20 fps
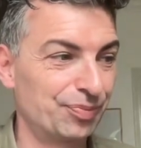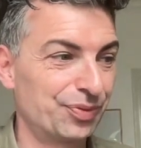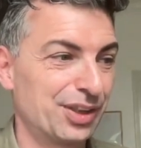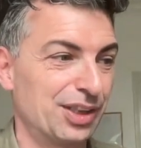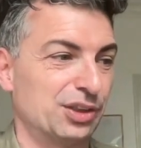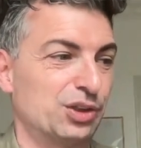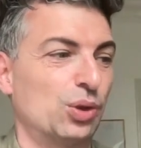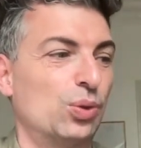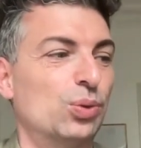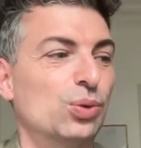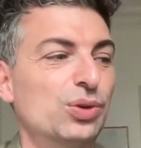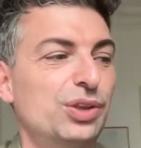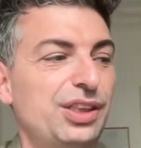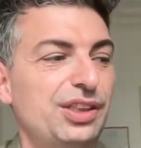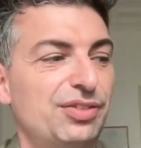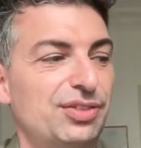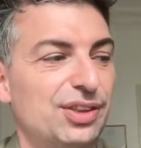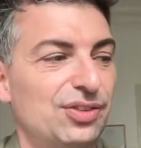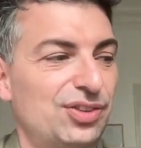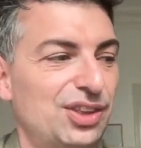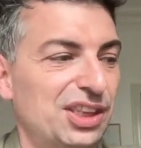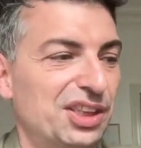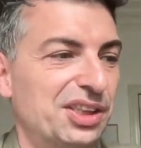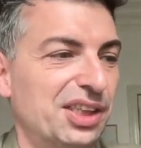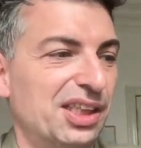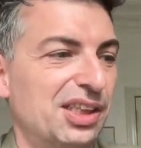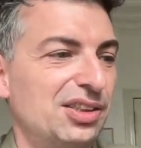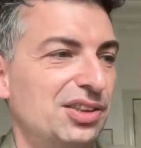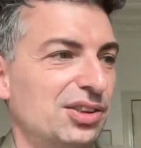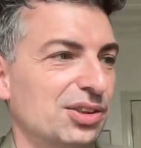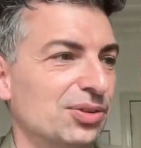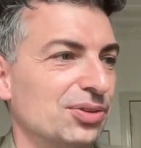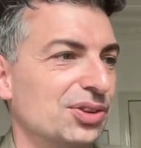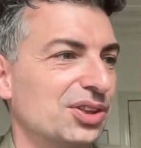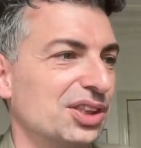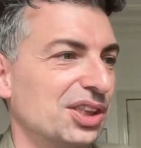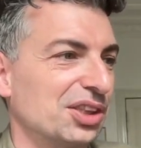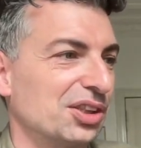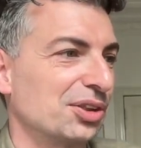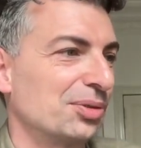It's only fifty
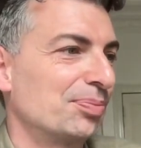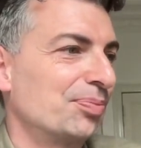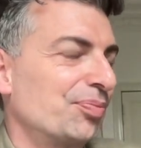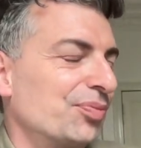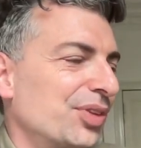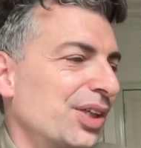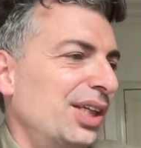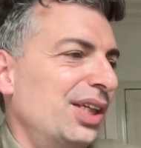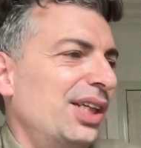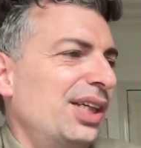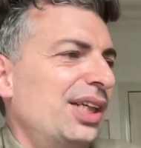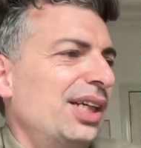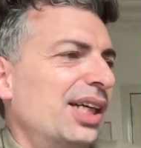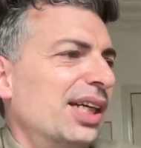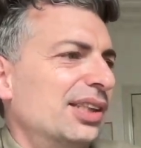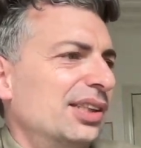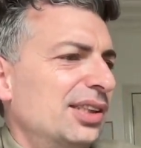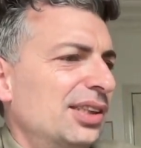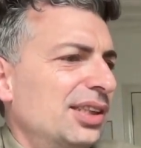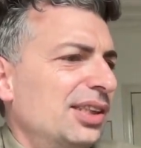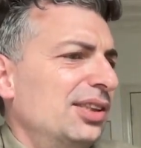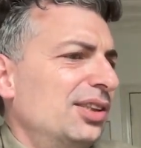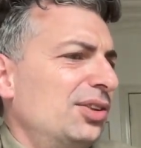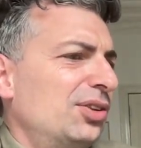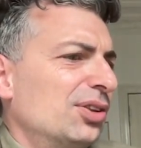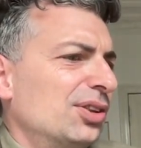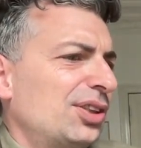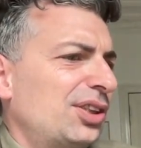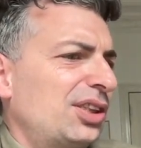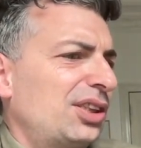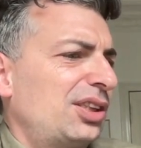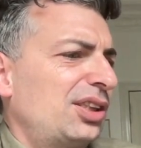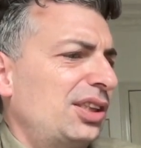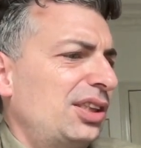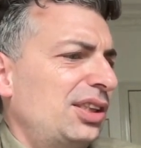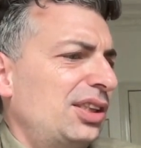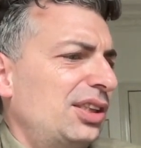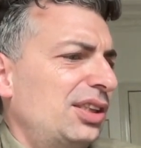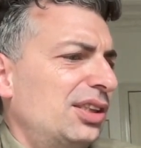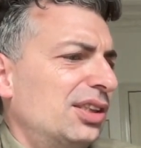Tezos here. And an
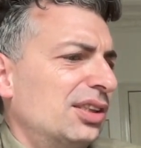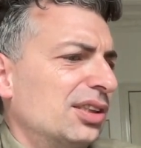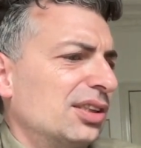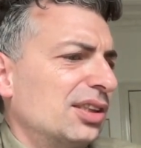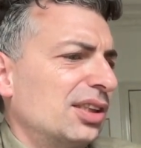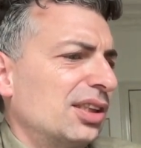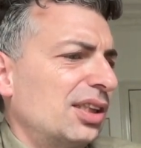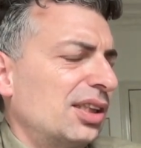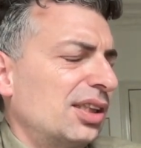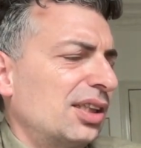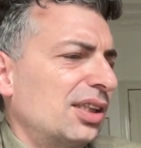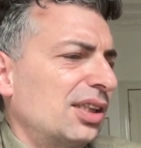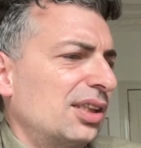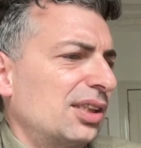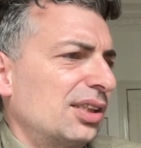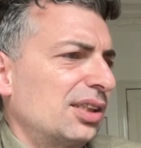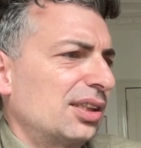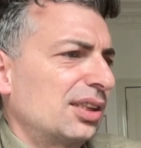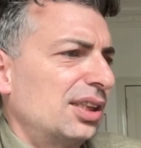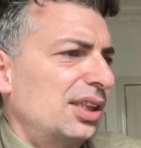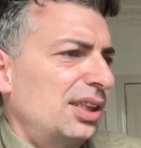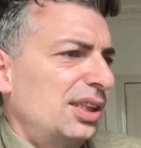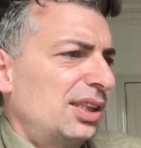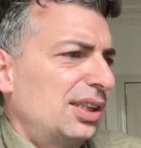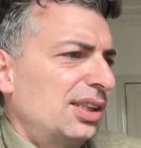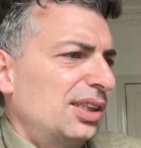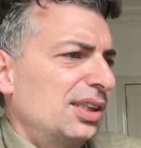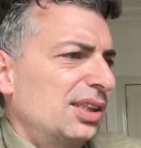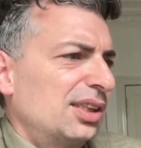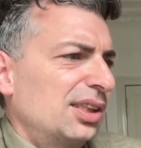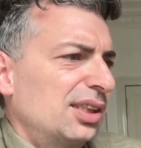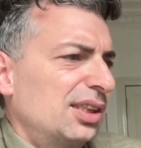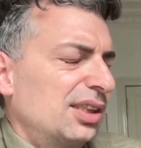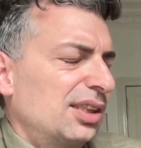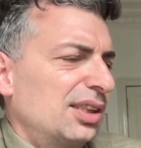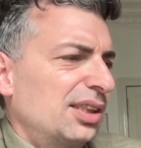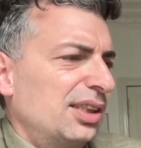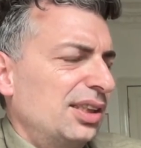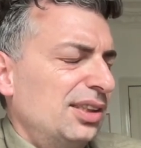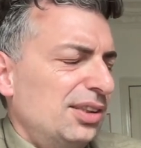interesting, uh,
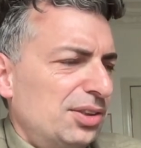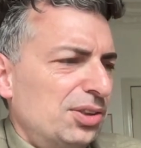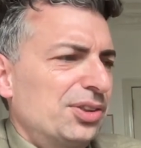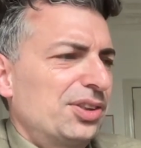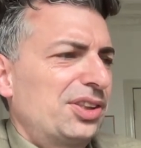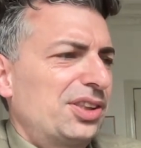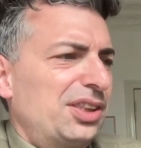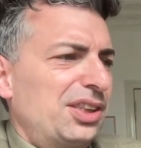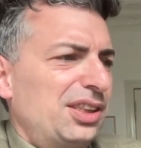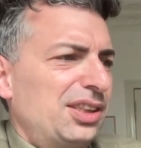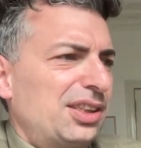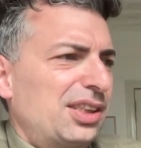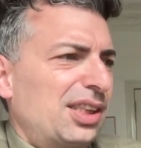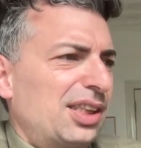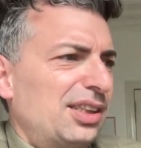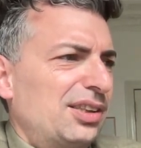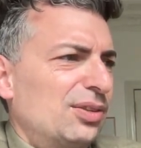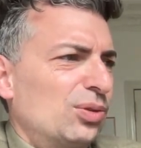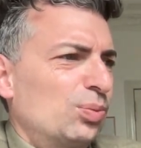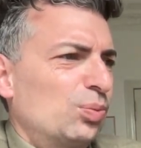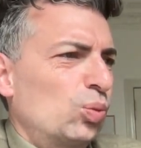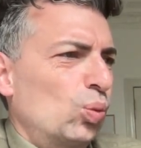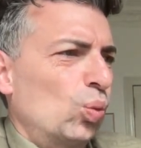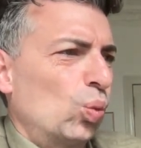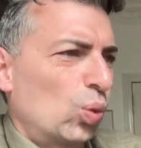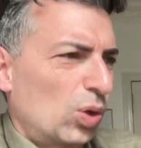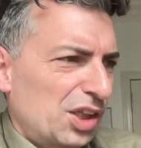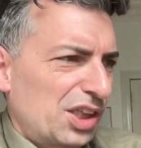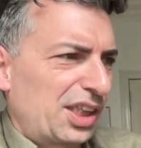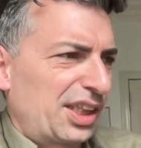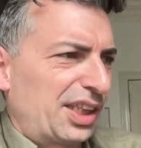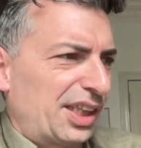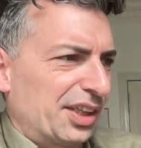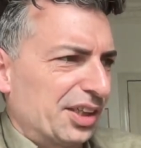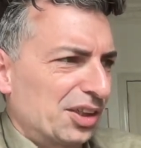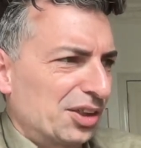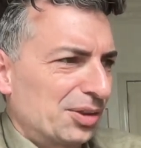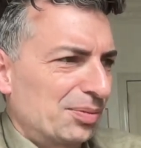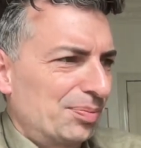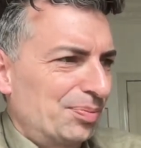interesting kind of work
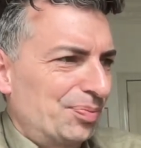here.